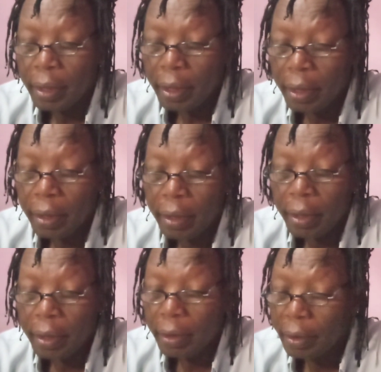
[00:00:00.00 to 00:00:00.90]
And
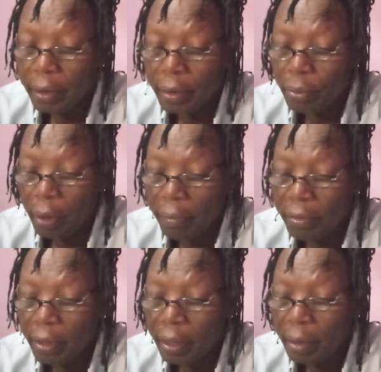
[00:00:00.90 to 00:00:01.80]
this we have
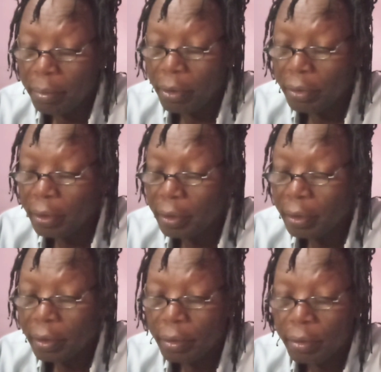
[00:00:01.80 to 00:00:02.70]
said about
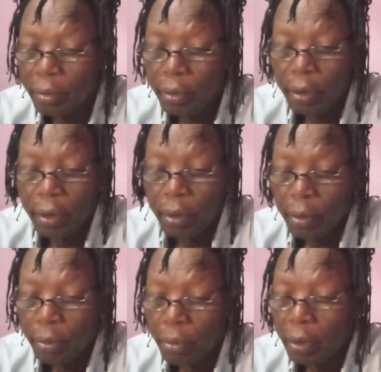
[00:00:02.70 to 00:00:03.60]
it.
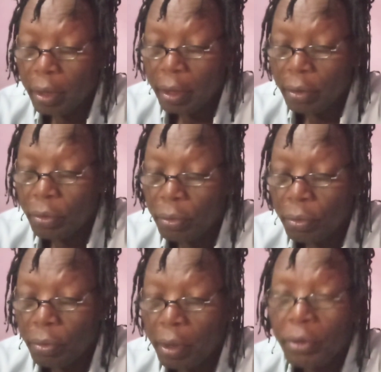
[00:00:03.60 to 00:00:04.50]
What are the
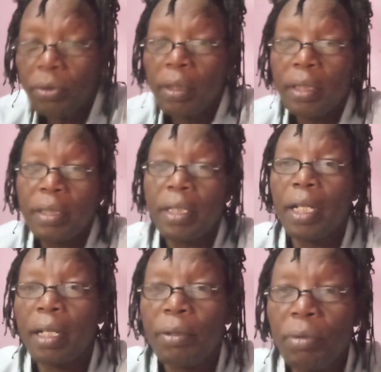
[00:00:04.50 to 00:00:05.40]
two? Actually, it's
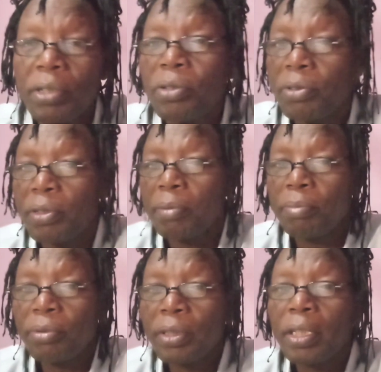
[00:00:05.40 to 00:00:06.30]
like questions I'm
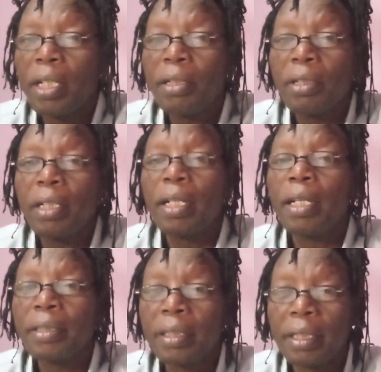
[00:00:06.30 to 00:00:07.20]
putting out and
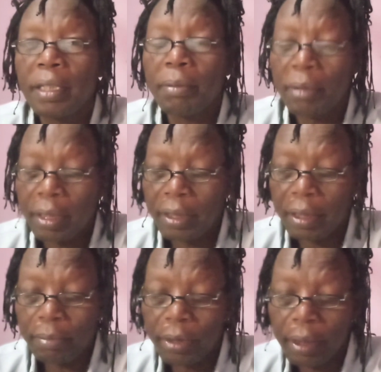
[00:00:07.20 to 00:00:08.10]
answering them at the
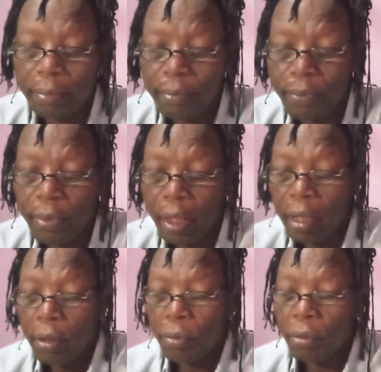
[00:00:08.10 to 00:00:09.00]
same time.
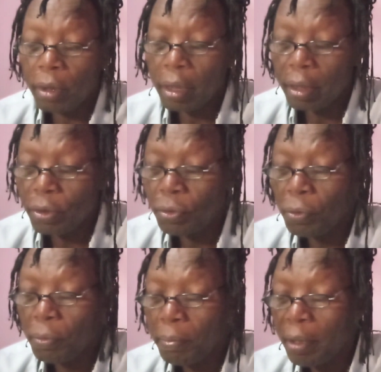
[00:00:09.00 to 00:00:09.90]
What are the
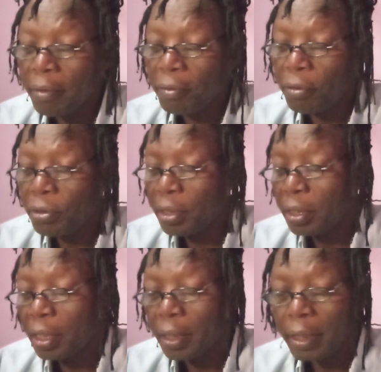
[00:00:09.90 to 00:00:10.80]
two main
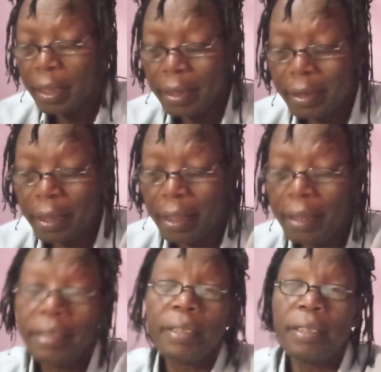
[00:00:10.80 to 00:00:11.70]
forces that
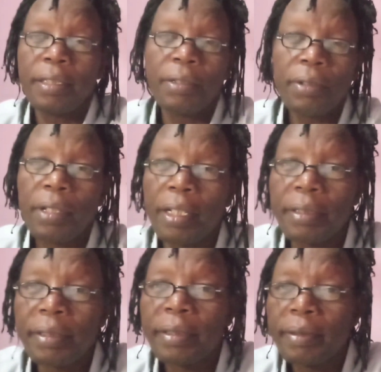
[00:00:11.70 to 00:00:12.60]
interact in
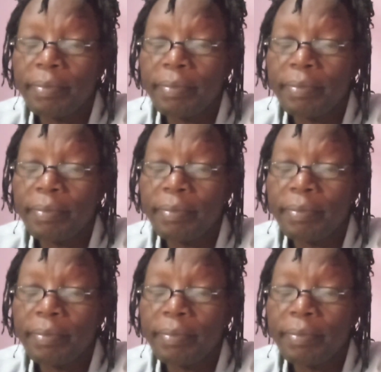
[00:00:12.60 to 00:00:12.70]
nucleus?